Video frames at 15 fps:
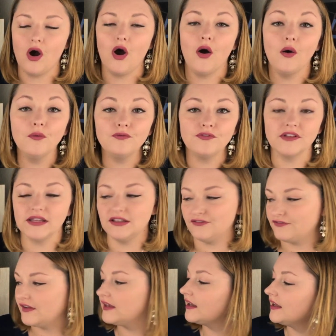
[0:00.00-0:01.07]
hopefully
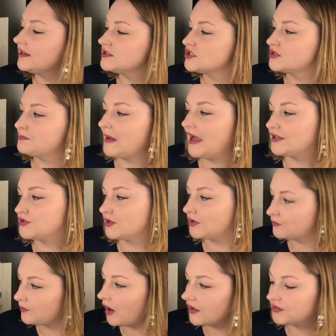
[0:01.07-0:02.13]
finish Patrick
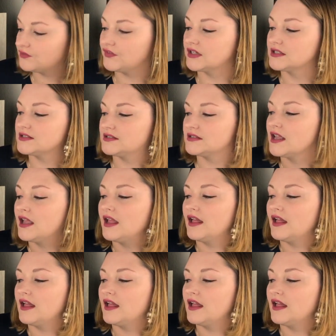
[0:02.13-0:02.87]
Rothfuss'